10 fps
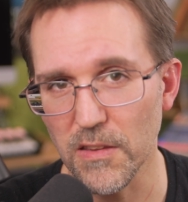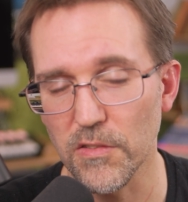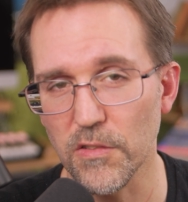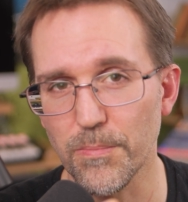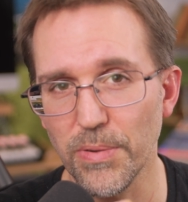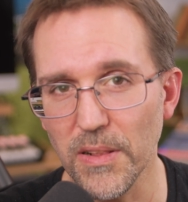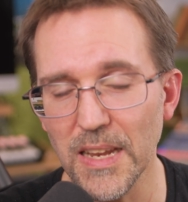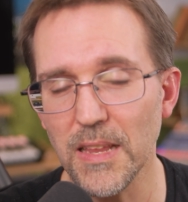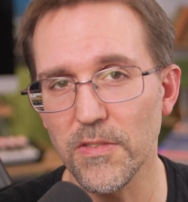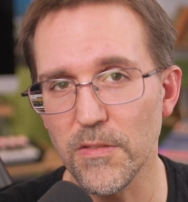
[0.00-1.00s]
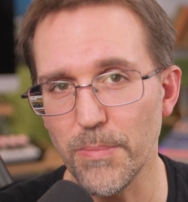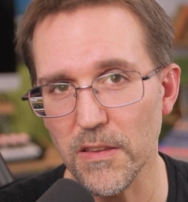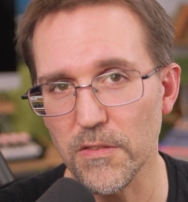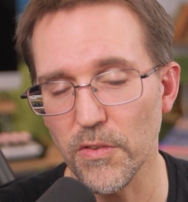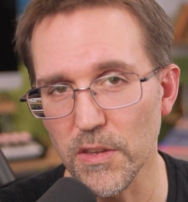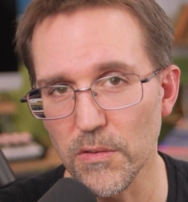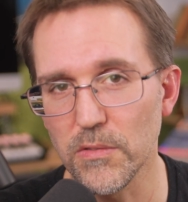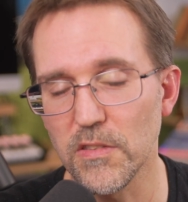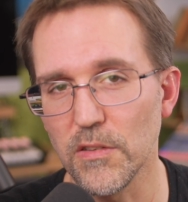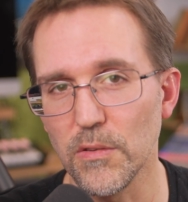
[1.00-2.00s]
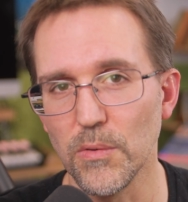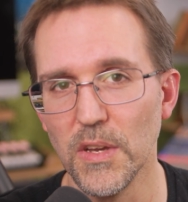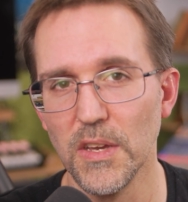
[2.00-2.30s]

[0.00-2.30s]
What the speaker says: So there's plenty of space for you to